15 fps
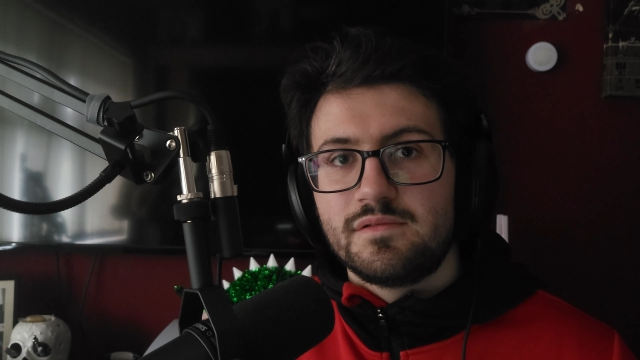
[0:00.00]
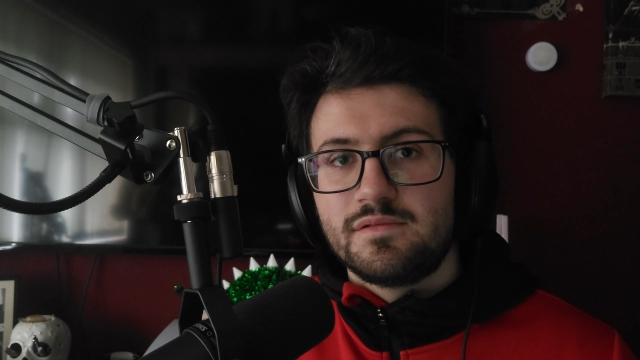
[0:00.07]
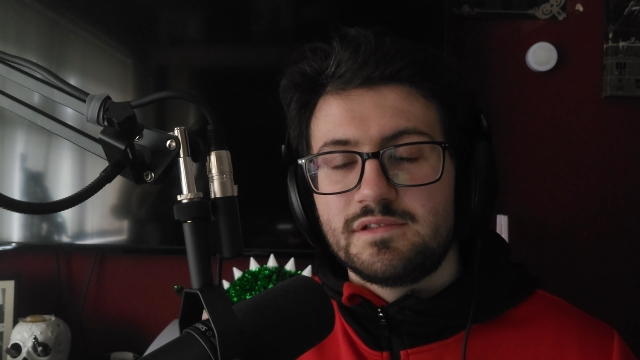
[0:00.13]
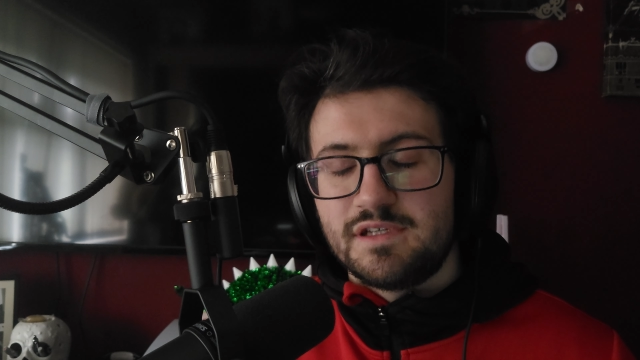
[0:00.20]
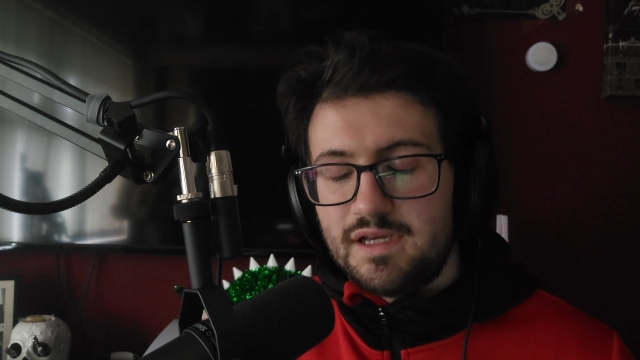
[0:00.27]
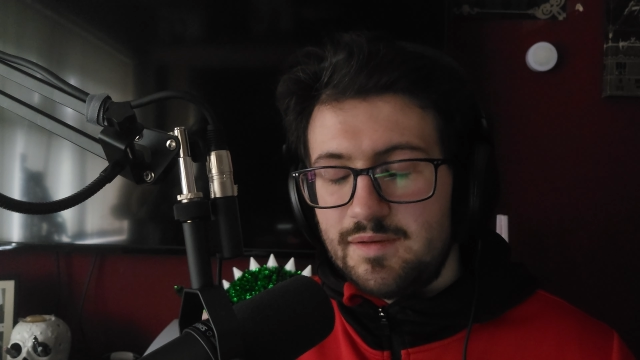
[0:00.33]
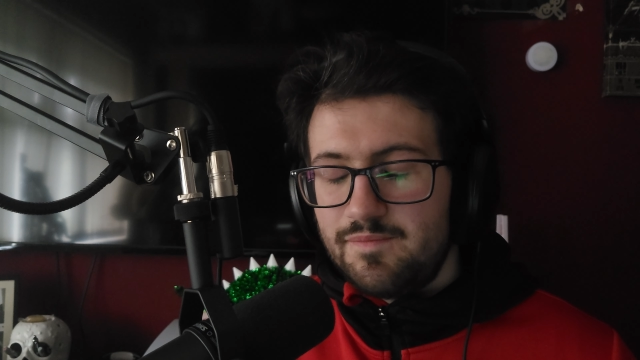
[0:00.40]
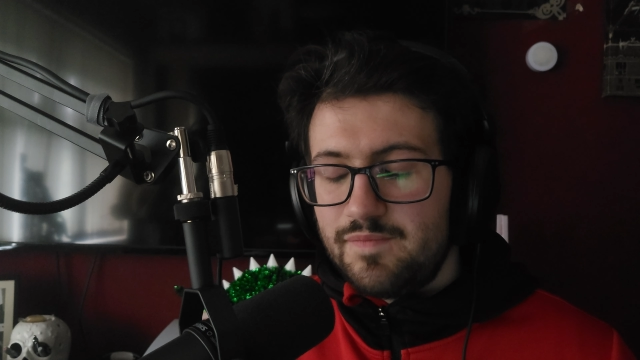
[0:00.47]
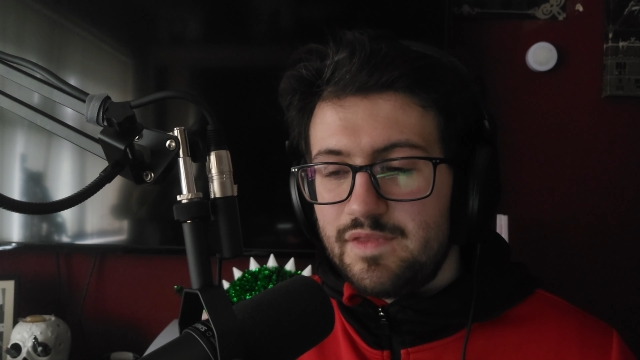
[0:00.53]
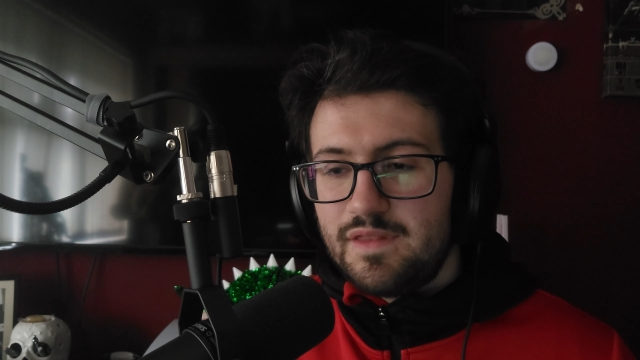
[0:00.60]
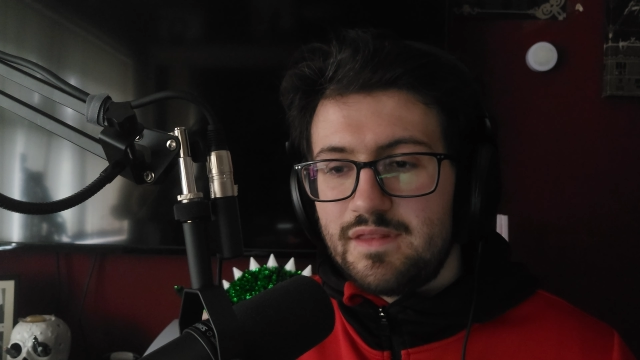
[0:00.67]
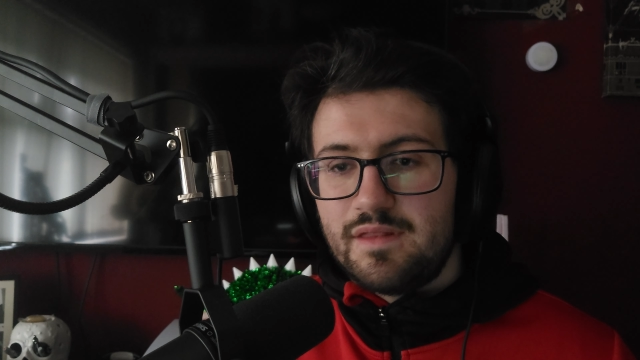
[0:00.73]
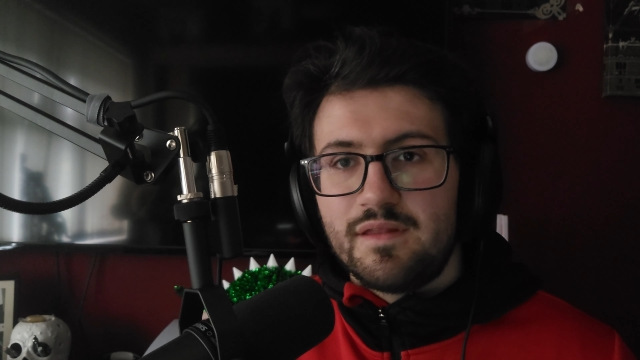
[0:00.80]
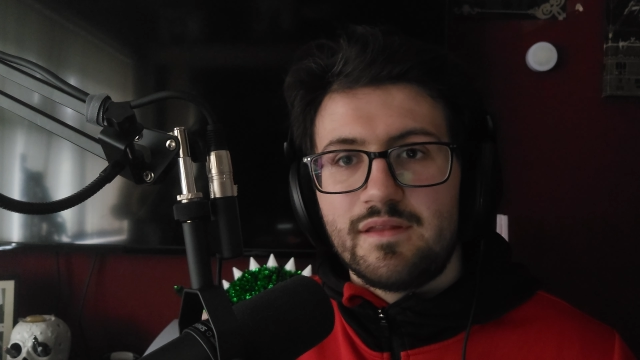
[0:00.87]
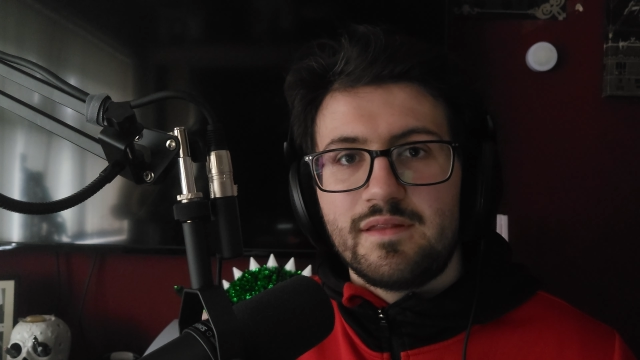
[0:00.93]
So, yeah,
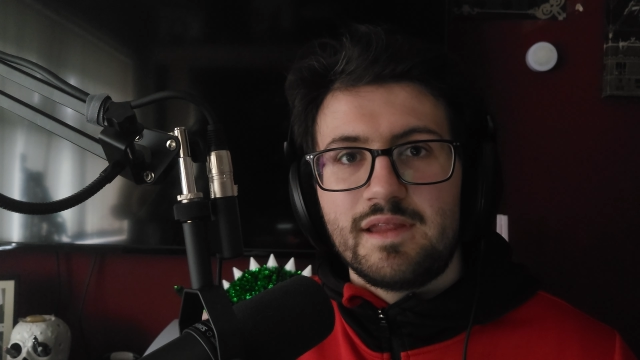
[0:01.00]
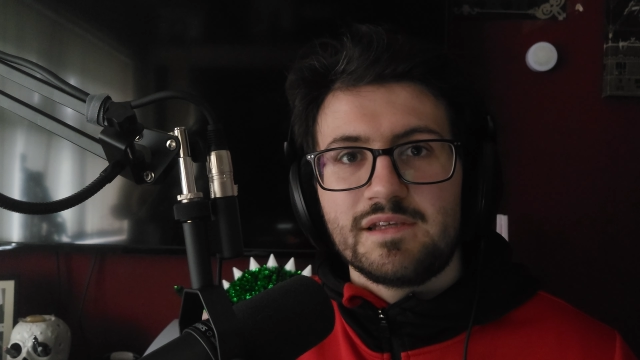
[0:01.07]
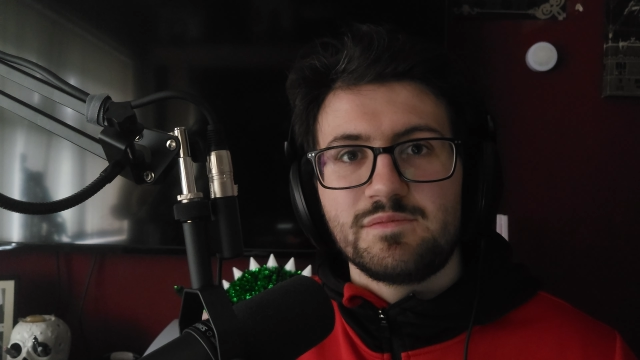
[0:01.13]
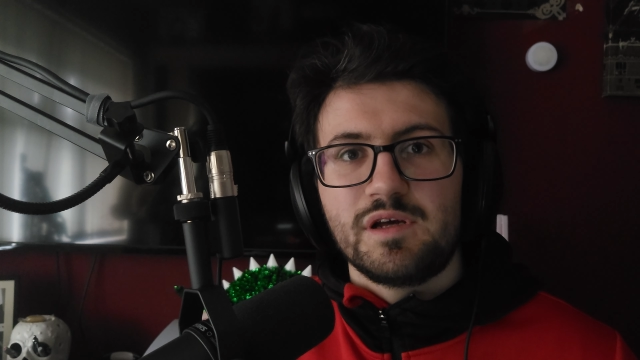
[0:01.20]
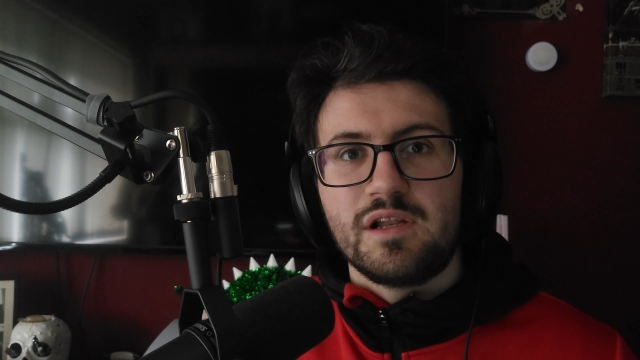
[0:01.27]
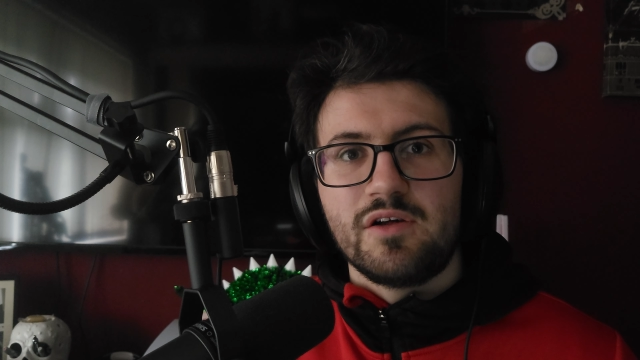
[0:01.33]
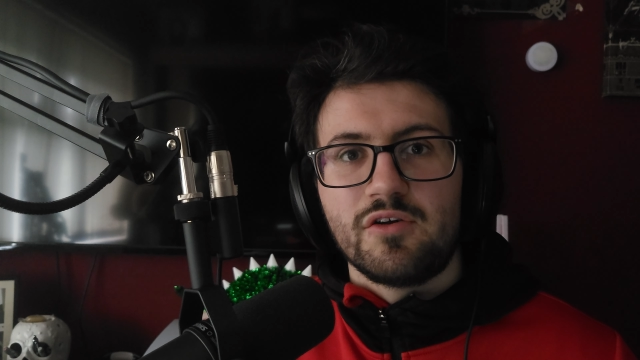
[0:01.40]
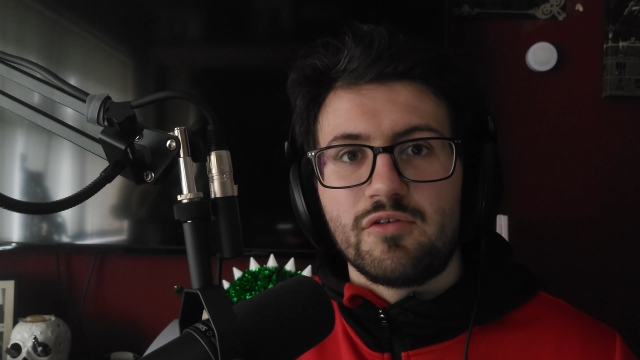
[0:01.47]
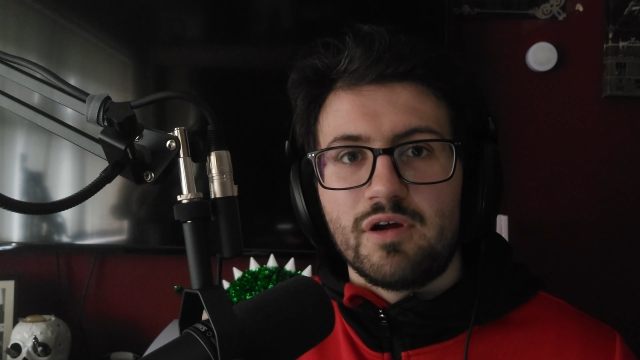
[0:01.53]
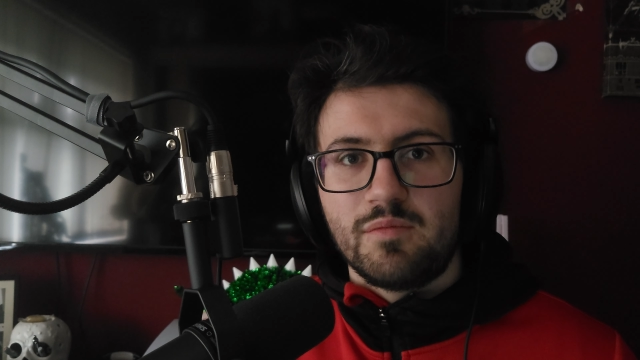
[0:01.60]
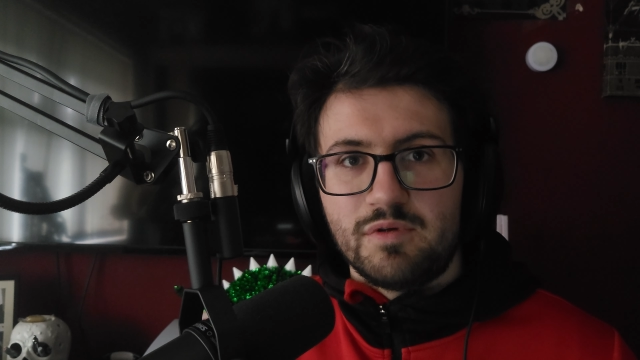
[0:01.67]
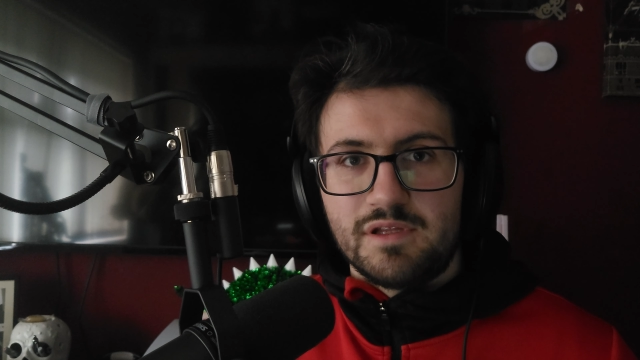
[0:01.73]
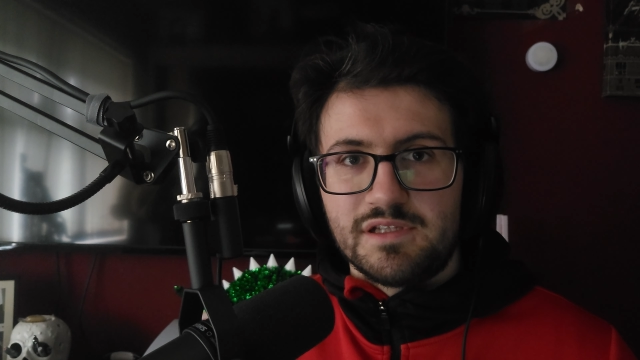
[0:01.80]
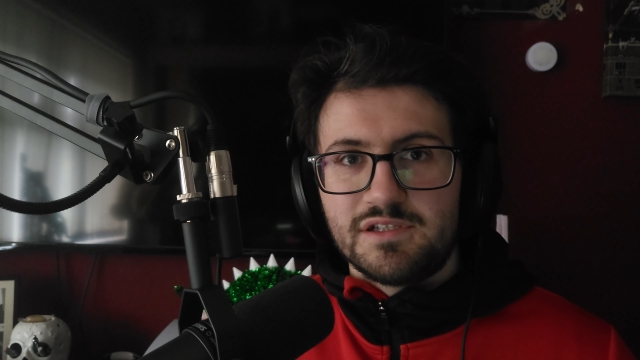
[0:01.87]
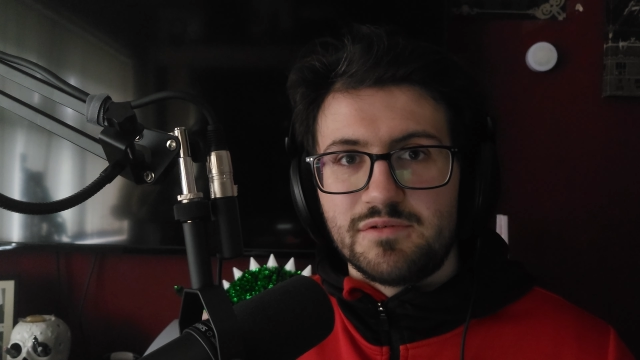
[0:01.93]
that's my little gripe
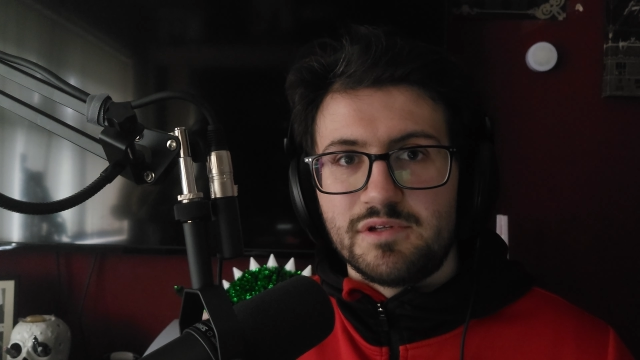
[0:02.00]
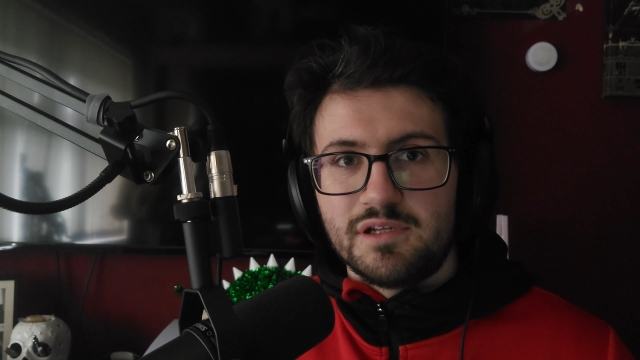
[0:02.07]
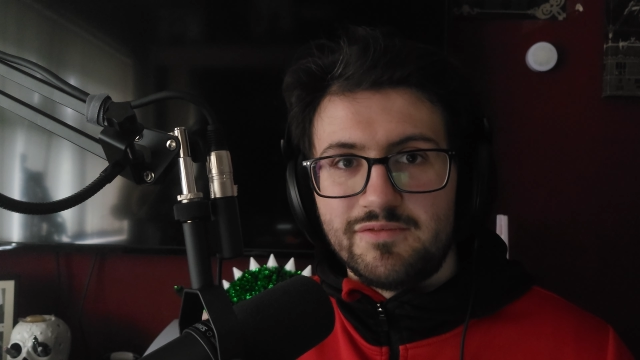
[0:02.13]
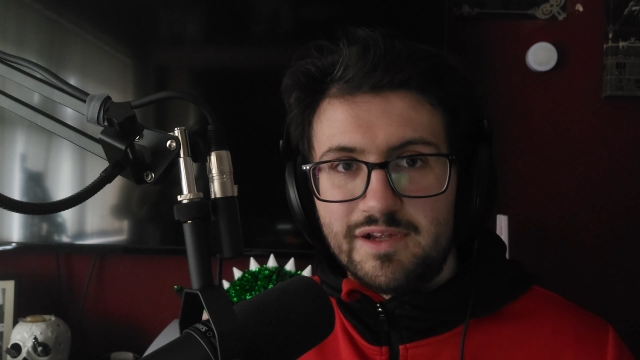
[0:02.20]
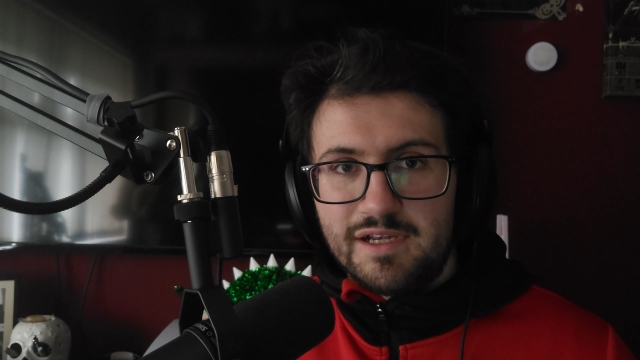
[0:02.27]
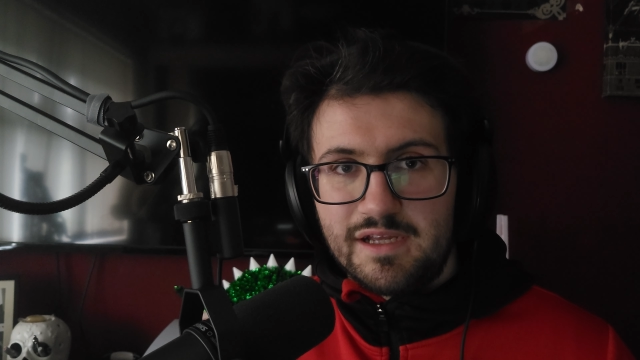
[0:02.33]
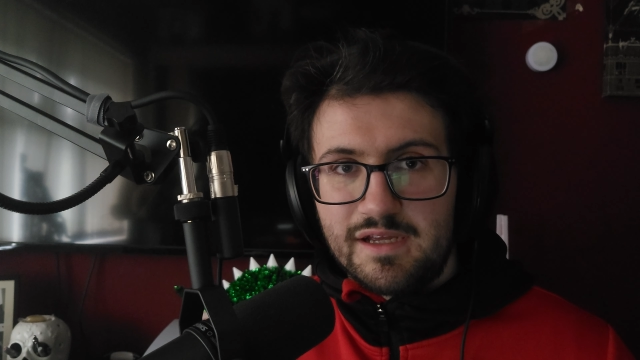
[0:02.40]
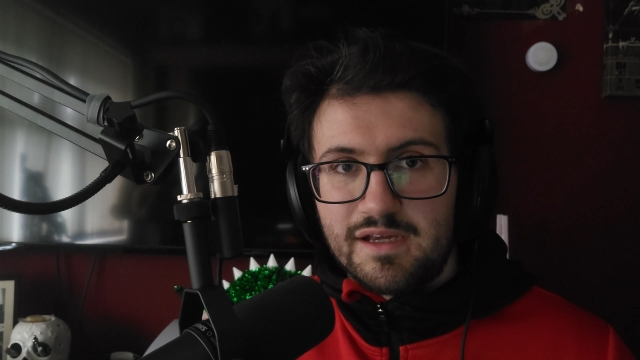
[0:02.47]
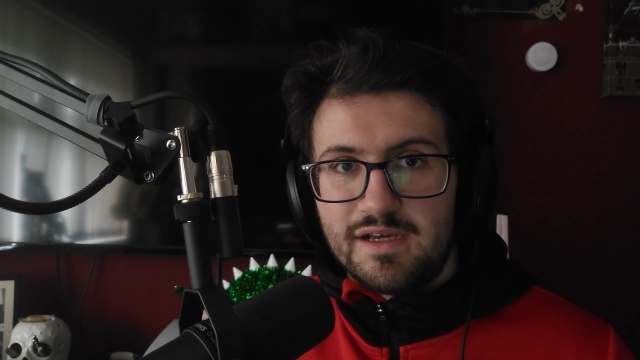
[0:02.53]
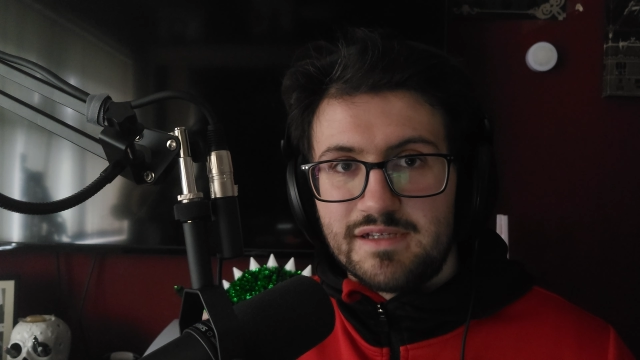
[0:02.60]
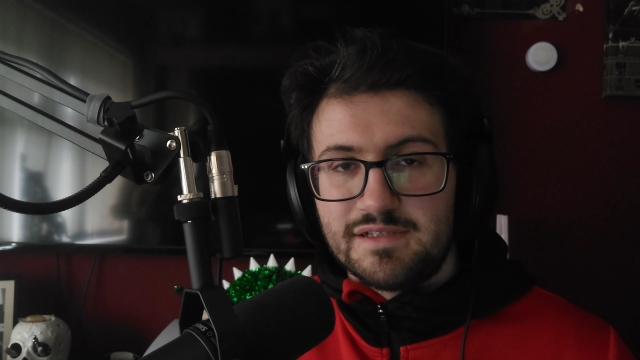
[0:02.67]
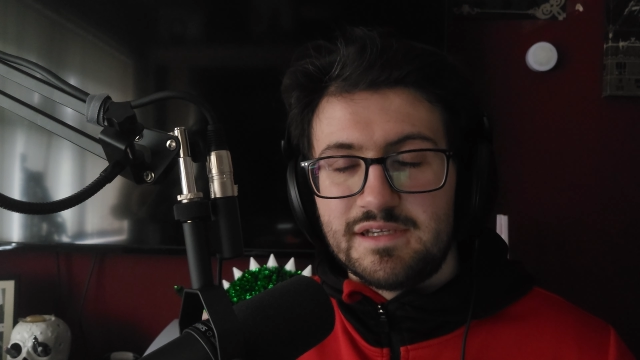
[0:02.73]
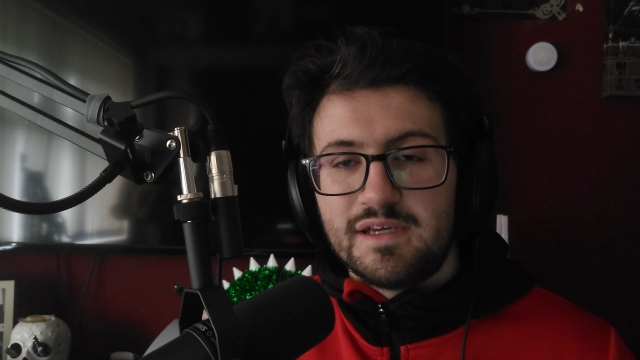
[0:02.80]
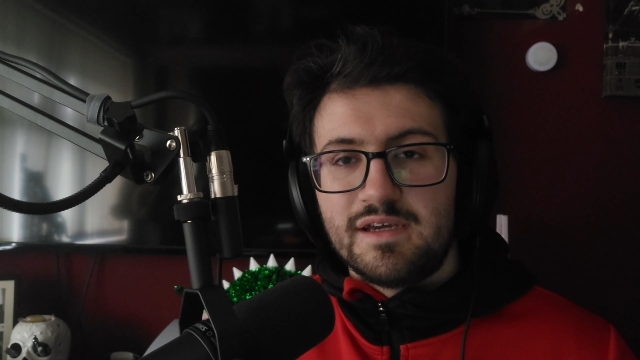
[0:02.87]
with intuitive eating, guys.